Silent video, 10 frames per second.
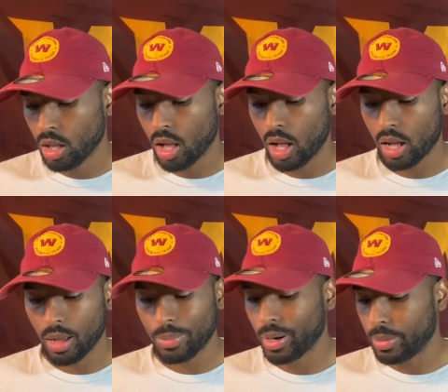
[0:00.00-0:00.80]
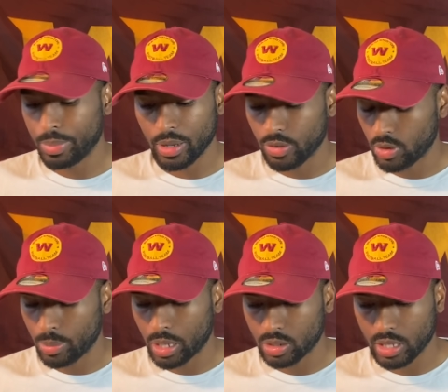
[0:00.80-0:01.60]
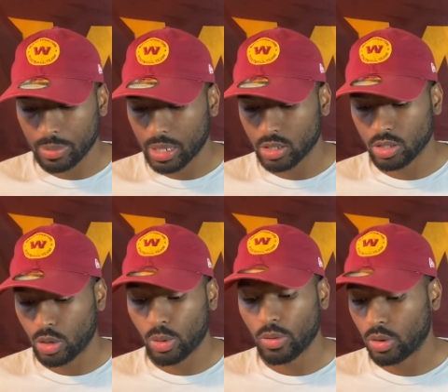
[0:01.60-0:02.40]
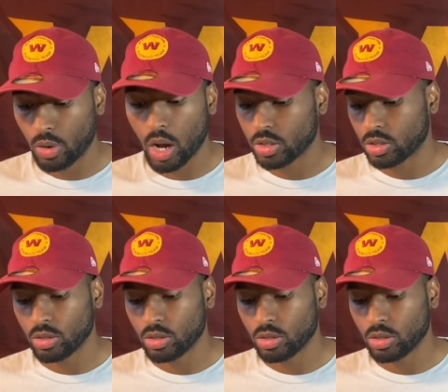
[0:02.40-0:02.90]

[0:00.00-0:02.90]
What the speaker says: Probably be here for about 10 minutes just going over the roster,